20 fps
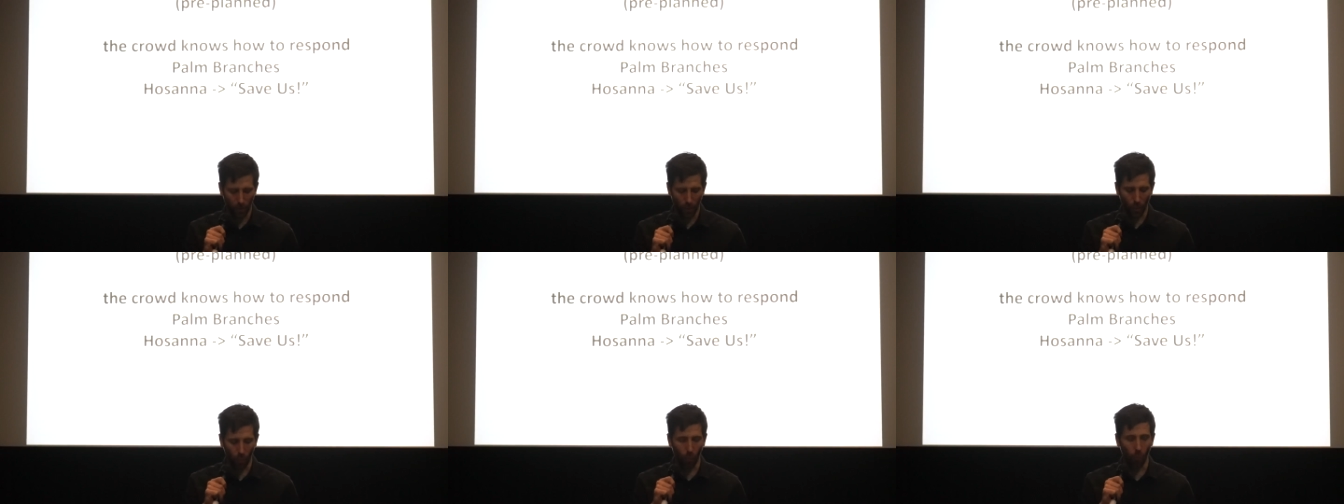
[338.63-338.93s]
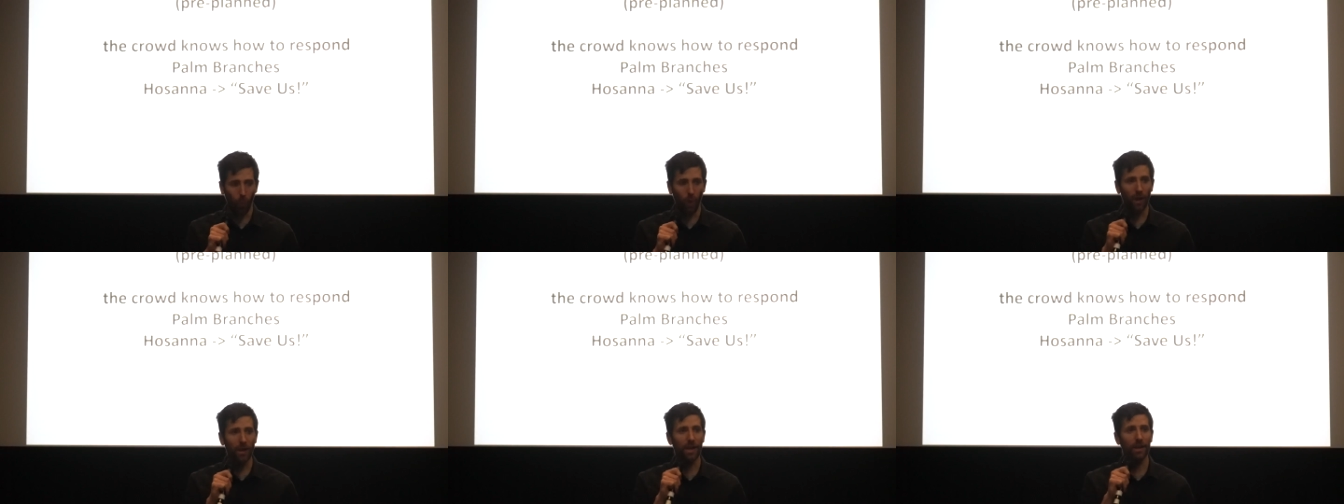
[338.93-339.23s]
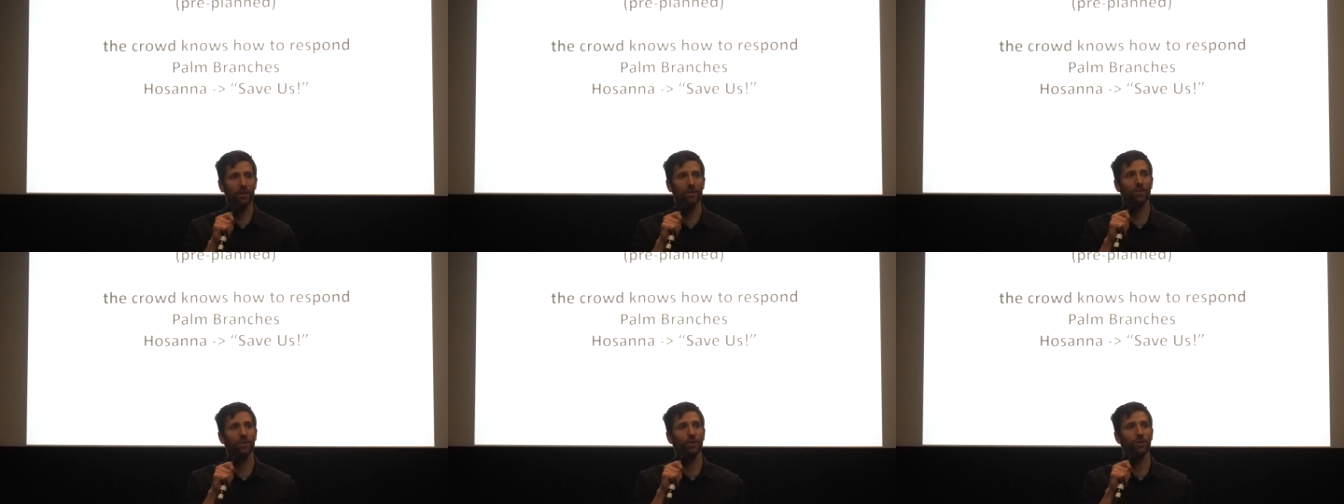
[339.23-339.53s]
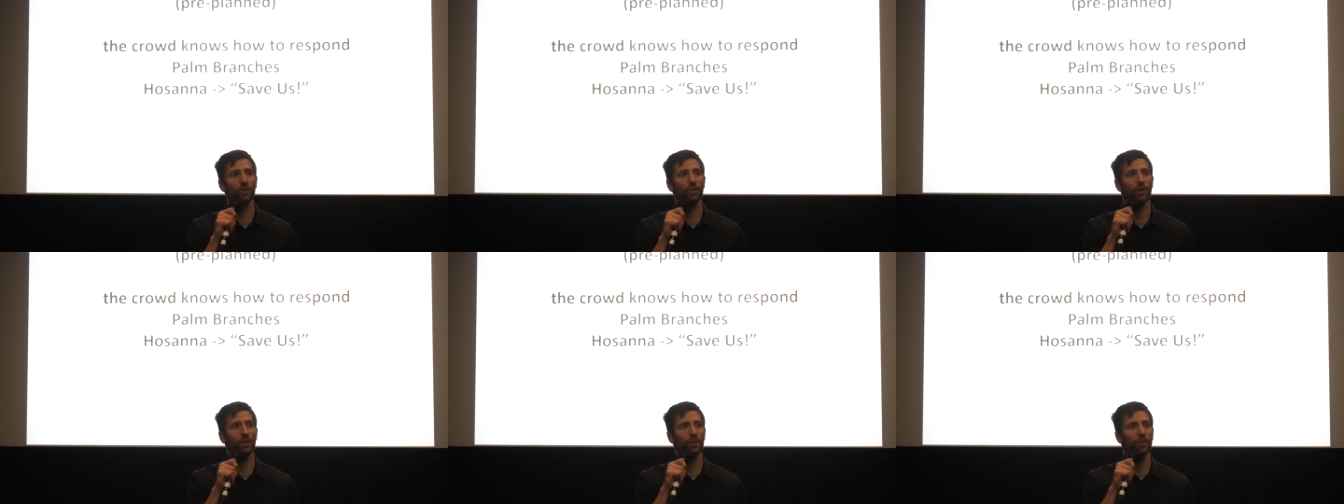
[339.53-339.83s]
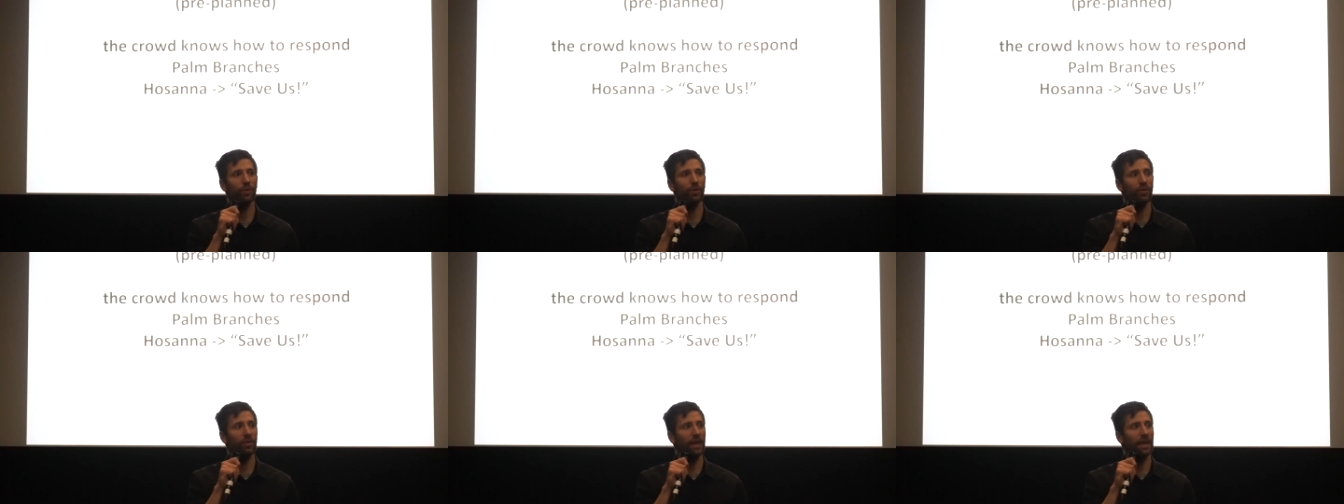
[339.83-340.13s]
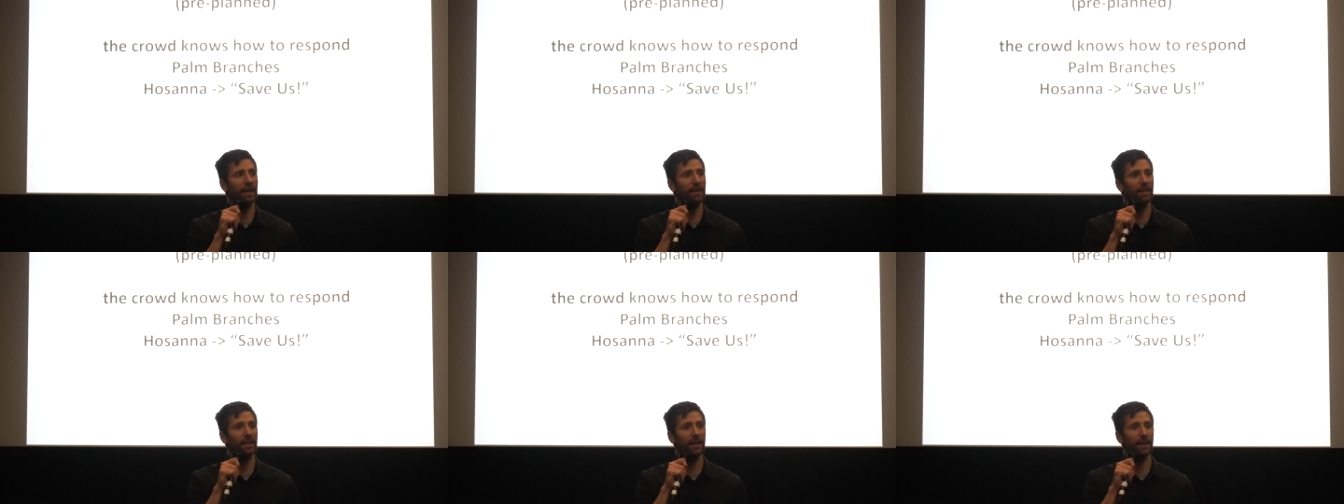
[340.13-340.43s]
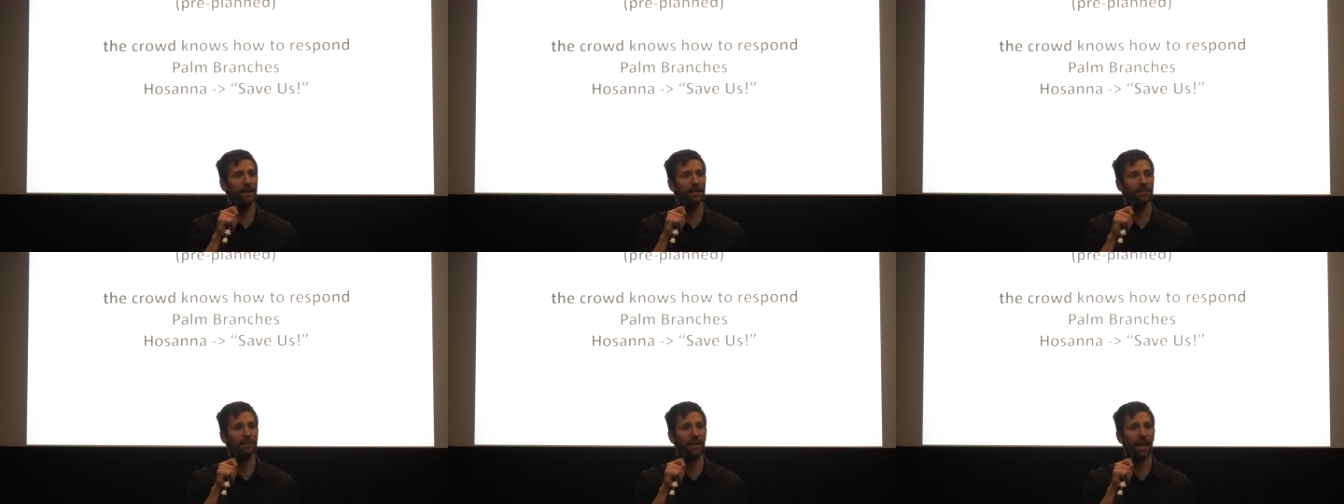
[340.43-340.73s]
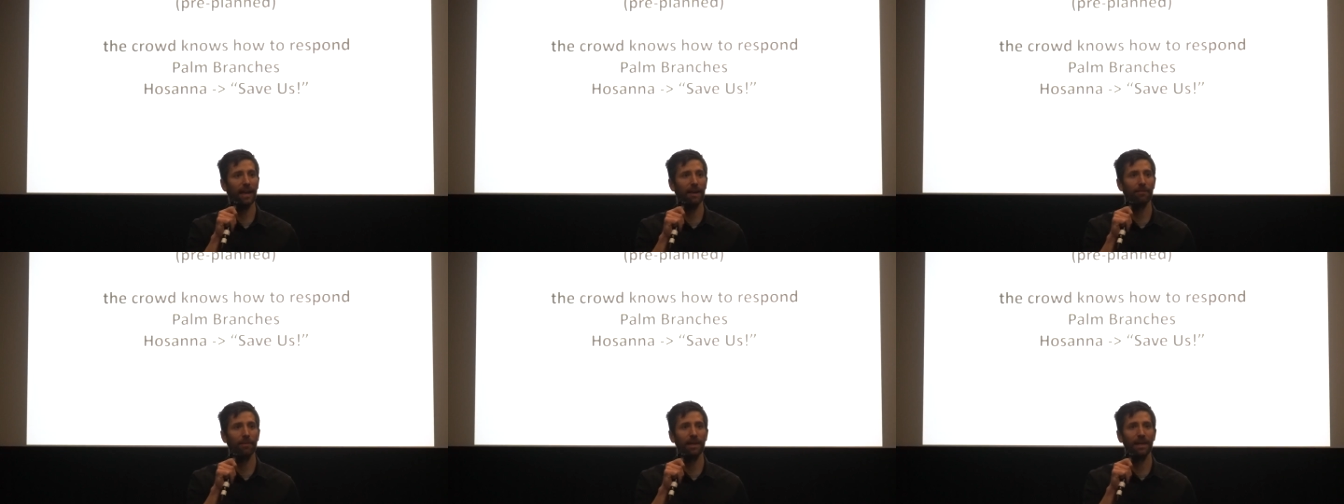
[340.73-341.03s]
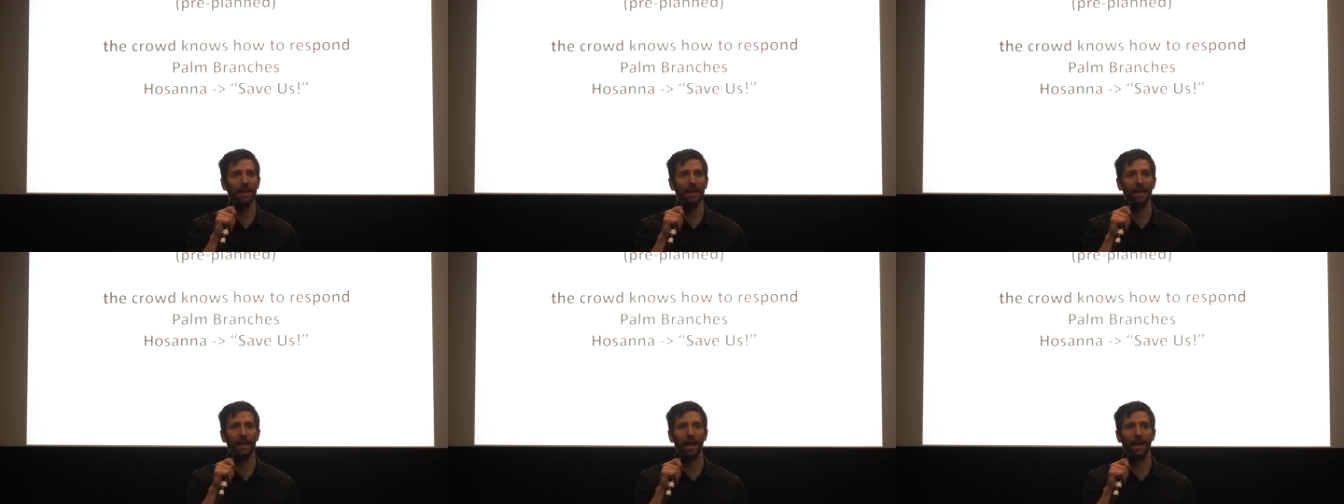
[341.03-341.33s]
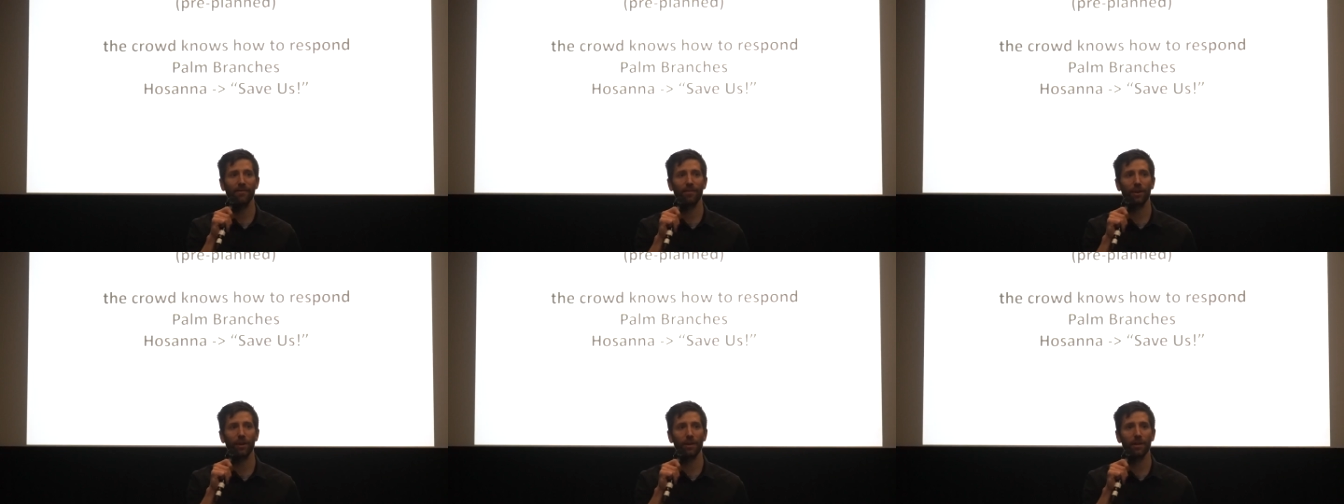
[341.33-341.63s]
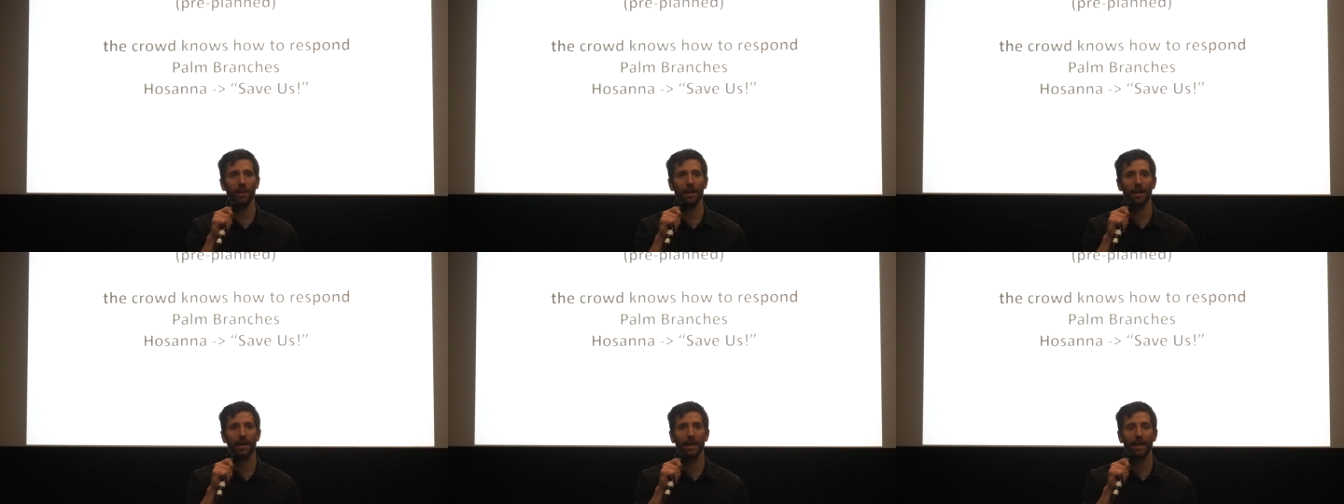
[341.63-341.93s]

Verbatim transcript: What do you think the excitement level